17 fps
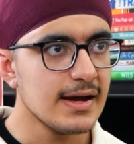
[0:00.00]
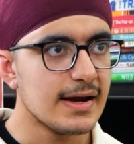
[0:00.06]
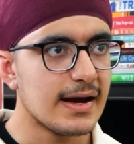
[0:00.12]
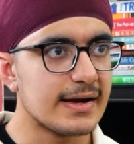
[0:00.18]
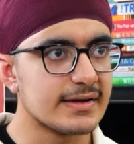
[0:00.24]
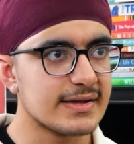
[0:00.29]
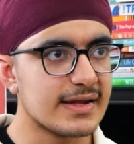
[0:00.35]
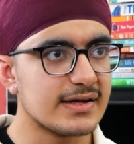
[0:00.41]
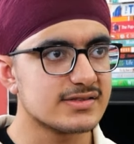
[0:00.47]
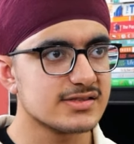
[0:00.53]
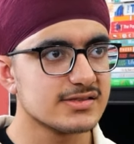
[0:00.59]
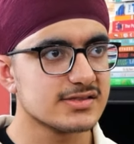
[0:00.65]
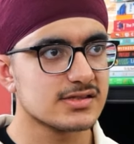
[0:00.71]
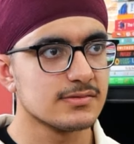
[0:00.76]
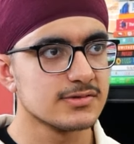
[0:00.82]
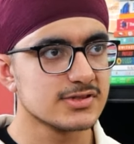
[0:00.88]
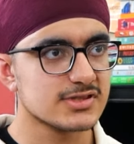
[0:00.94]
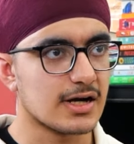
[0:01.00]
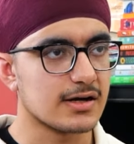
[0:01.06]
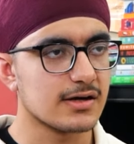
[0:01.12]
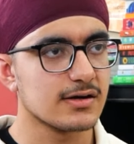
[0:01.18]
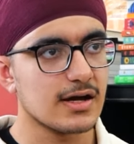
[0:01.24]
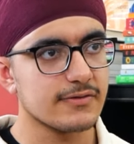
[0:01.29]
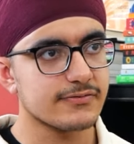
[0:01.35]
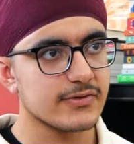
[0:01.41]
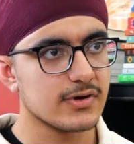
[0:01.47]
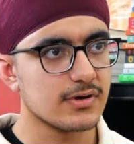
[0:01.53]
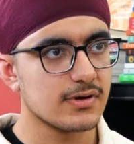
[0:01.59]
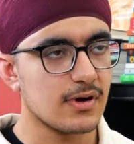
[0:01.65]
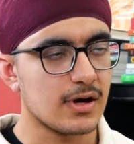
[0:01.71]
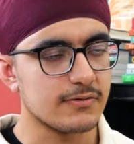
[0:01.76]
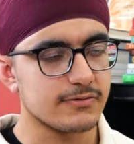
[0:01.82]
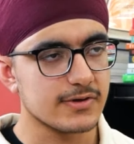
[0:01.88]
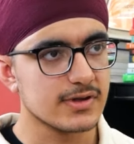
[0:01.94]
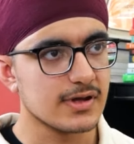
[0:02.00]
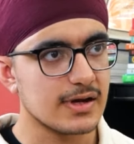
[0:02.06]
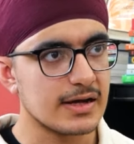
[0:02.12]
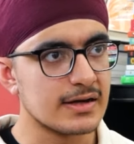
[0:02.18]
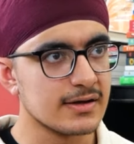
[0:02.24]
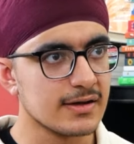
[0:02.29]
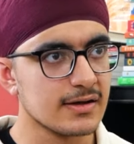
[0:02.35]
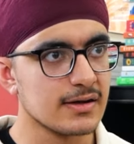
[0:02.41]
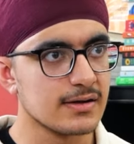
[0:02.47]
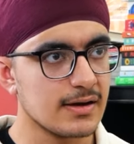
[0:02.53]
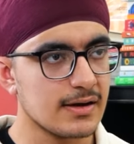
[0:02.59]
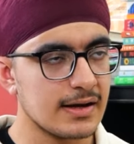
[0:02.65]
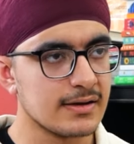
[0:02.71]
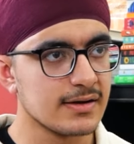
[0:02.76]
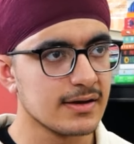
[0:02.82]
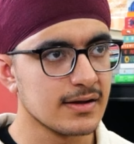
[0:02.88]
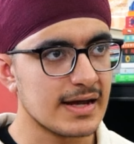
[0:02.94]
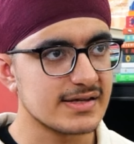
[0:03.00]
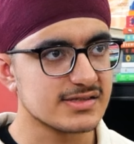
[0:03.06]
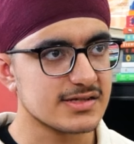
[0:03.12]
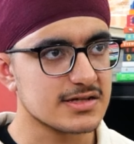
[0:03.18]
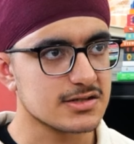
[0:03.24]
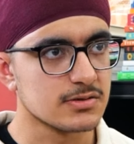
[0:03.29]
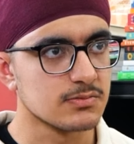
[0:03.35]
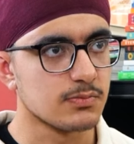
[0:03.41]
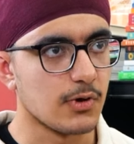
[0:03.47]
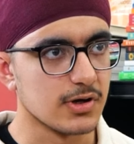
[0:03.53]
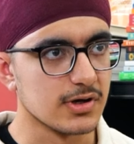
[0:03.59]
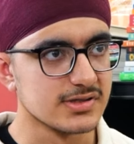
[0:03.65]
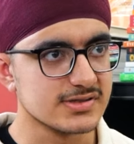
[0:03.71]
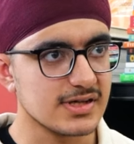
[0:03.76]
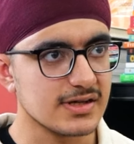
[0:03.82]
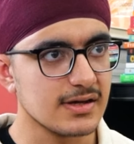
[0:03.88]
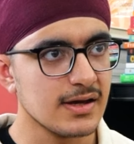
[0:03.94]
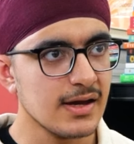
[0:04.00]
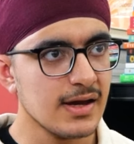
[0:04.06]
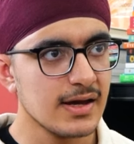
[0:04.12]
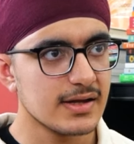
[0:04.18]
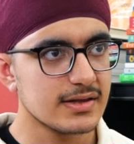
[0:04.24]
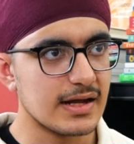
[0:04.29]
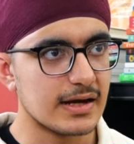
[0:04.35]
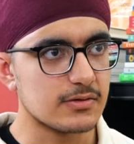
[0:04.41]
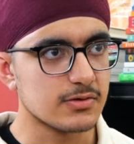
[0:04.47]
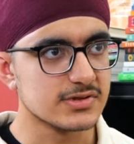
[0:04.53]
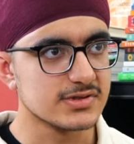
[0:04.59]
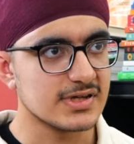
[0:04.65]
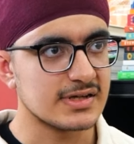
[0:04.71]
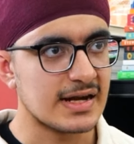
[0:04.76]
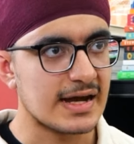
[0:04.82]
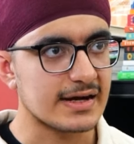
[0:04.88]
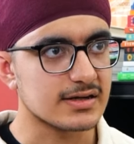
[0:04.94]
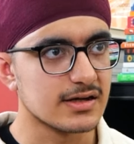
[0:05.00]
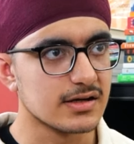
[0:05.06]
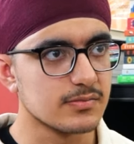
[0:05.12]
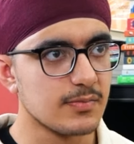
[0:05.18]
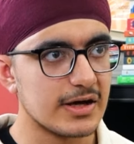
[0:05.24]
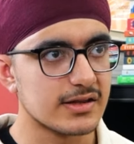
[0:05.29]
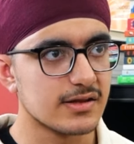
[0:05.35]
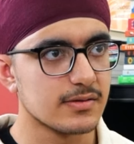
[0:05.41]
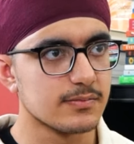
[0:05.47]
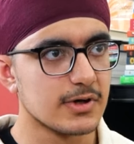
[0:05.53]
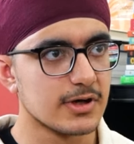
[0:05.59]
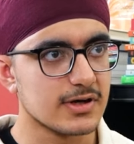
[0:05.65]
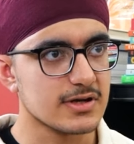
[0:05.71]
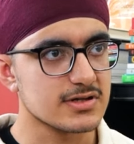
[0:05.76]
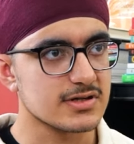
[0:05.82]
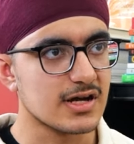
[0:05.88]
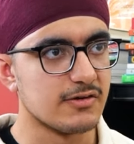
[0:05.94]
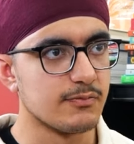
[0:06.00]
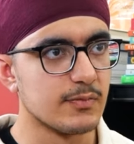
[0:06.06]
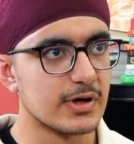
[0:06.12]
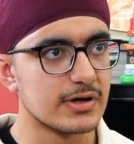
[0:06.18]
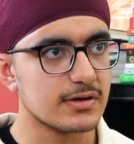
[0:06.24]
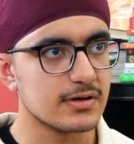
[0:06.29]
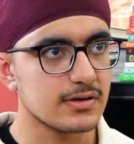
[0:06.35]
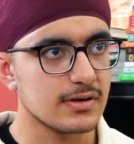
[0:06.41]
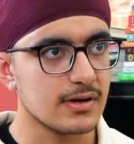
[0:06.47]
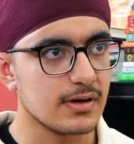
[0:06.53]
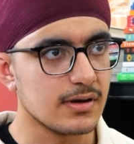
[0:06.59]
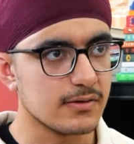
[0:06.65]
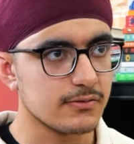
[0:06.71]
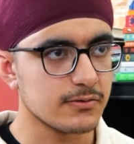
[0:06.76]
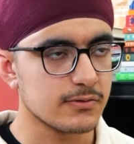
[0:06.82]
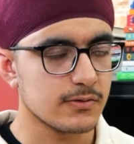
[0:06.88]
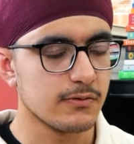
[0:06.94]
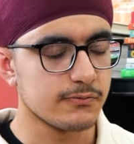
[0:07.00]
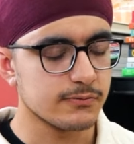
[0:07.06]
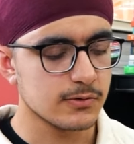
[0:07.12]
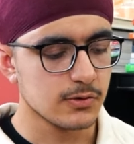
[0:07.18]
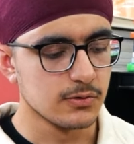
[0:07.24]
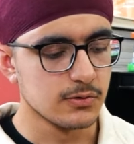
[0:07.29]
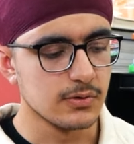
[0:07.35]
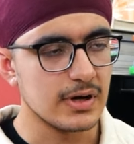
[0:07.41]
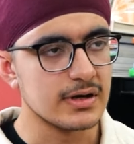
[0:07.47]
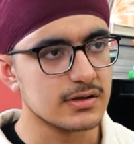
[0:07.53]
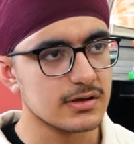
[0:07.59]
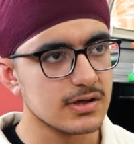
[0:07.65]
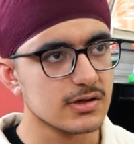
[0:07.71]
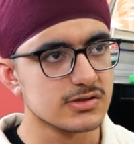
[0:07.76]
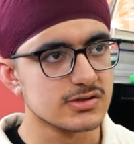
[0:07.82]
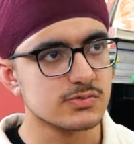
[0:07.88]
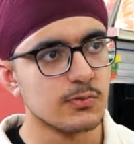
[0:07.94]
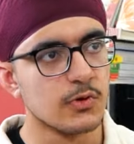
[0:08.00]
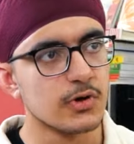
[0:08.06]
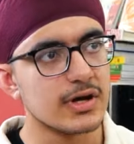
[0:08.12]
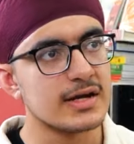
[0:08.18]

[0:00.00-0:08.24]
and that system started after the Indianization policy that was enacted by the British government to introduce more